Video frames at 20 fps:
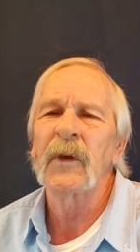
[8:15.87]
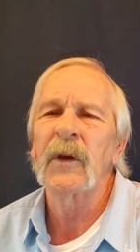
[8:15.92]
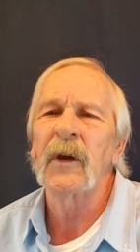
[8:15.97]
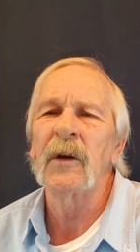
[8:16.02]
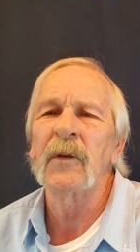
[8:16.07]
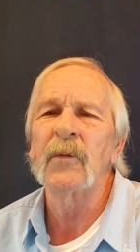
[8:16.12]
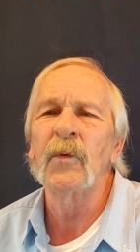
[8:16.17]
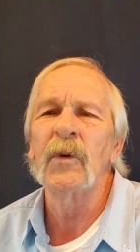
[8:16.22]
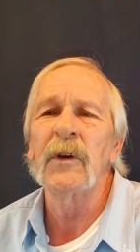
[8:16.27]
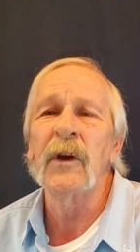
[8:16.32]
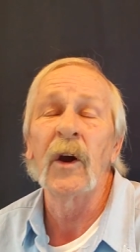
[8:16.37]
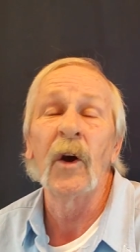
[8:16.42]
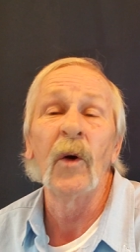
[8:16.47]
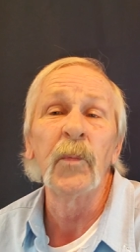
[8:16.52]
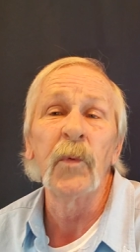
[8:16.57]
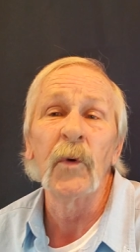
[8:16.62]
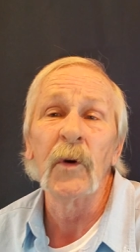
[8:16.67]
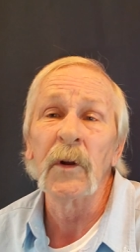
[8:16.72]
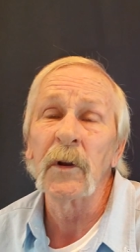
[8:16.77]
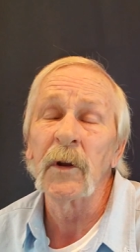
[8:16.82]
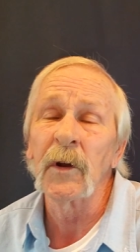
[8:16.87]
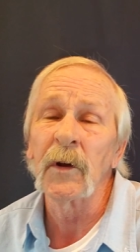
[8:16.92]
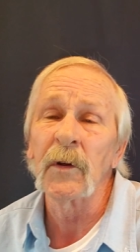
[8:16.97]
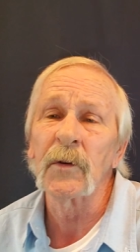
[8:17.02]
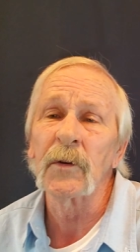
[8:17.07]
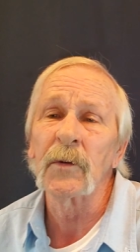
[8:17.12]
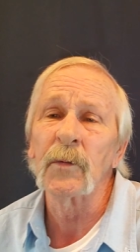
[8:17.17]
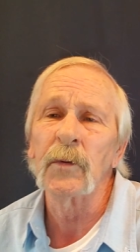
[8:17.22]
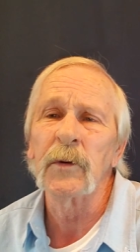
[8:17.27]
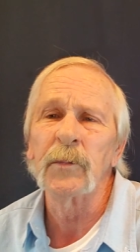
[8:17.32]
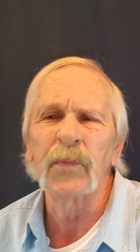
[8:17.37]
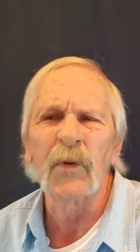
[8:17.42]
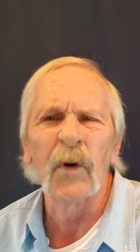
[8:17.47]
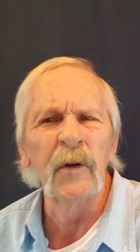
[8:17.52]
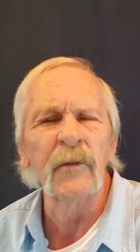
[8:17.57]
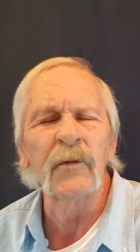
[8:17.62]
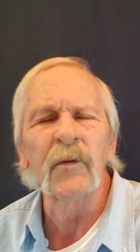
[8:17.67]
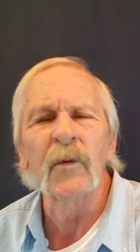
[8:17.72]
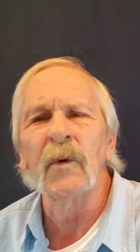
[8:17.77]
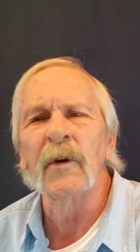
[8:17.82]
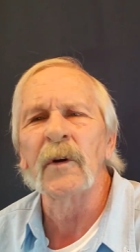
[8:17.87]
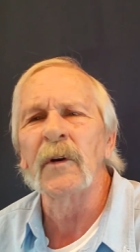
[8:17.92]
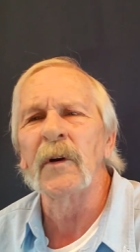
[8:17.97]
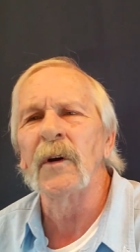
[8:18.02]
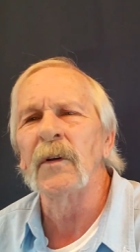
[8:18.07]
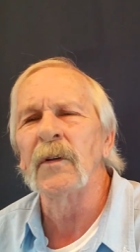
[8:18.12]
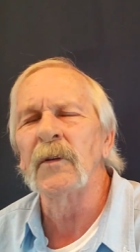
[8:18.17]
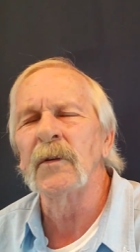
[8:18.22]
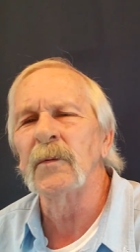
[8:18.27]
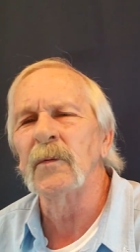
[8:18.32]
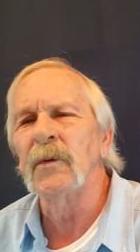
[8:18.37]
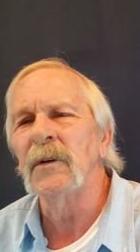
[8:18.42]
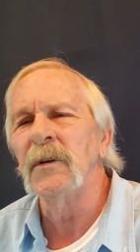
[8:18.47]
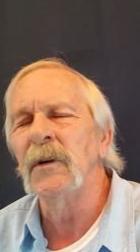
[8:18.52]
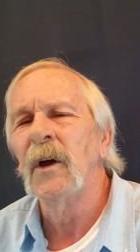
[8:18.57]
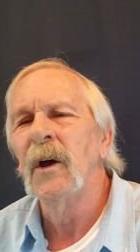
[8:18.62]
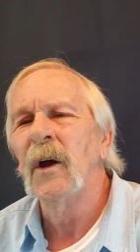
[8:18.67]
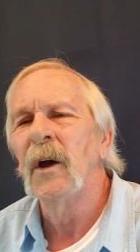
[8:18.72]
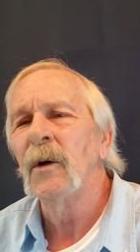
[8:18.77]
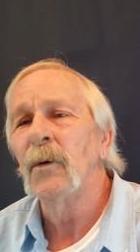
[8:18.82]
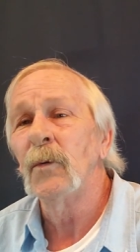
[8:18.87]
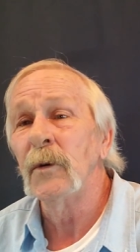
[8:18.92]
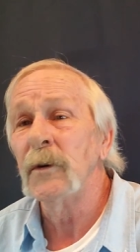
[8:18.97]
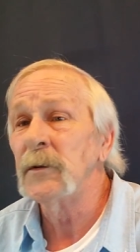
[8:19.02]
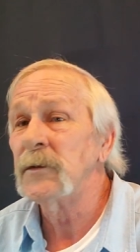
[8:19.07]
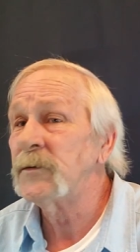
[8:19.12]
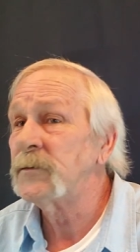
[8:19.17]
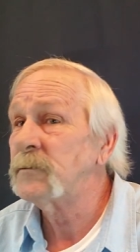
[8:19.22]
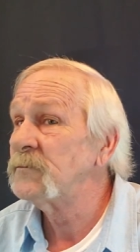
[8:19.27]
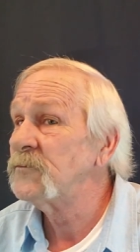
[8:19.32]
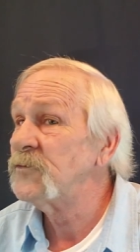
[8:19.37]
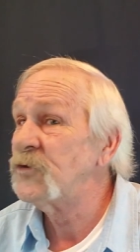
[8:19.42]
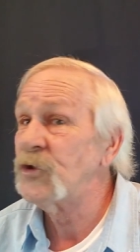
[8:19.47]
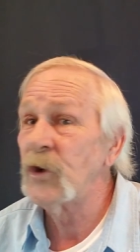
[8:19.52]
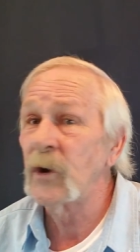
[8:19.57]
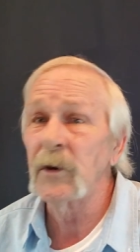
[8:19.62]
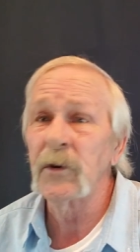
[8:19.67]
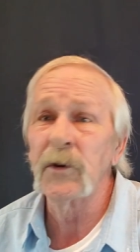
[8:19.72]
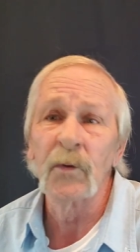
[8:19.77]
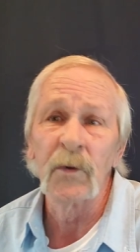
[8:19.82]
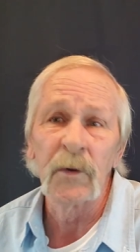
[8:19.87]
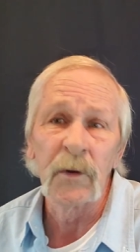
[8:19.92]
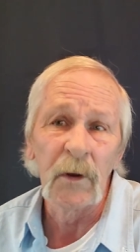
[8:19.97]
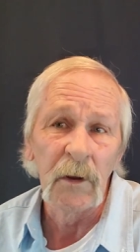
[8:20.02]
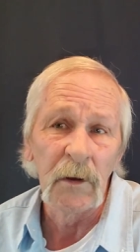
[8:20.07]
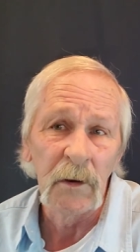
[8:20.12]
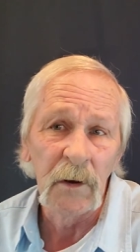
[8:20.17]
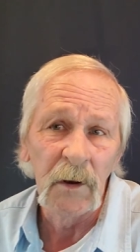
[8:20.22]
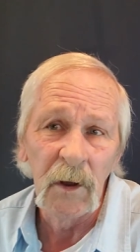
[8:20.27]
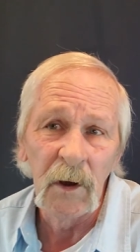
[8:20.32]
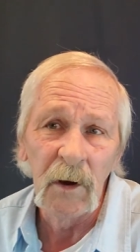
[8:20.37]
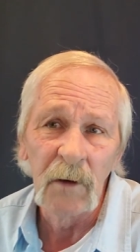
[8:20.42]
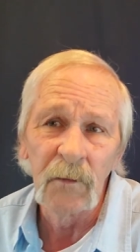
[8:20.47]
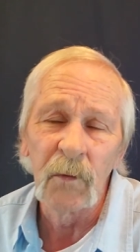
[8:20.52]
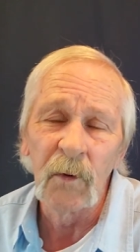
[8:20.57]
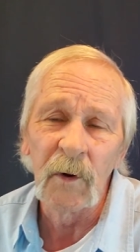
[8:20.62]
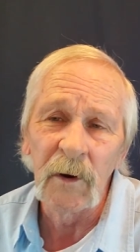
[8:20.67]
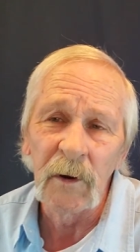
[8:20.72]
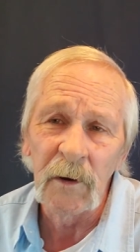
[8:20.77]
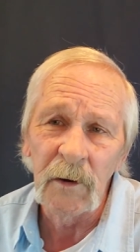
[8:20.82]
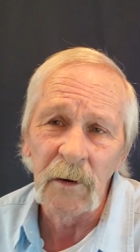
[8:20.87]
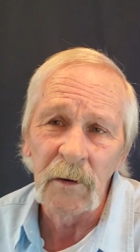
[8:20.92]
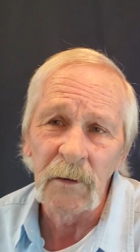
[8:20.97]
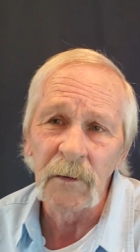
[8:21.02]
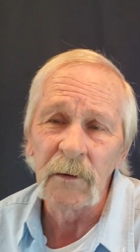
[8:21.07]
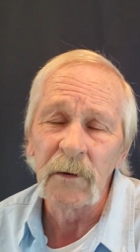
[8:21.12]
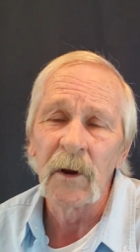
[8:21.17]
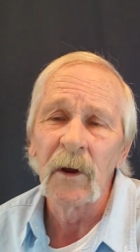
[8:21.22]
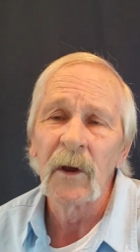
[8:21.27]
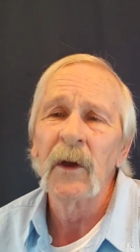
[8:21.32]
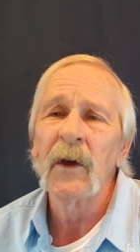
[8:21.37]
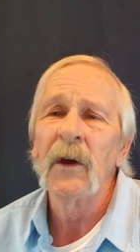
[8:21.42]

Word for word: and we help one another, we pray for one another, we genuinely love one another,